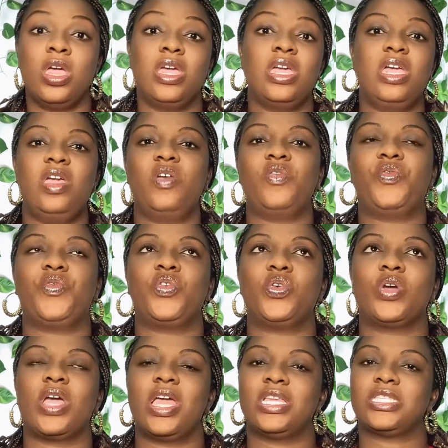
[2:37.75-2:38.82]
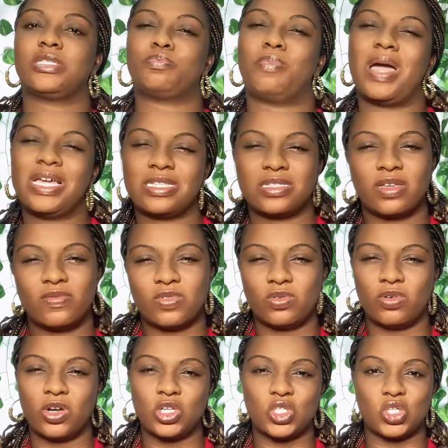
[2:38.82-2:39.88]
if you can spice up the
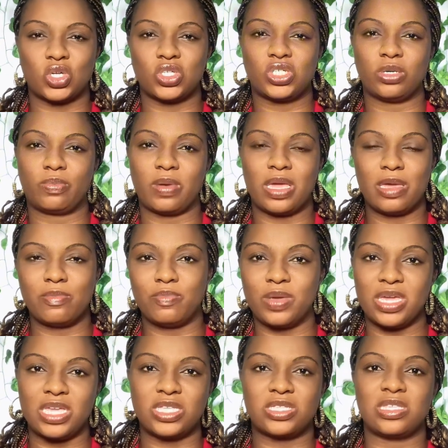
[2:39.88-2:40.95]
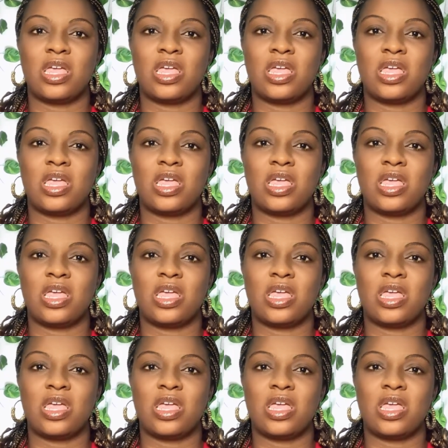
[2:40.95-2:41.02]
relationship a bit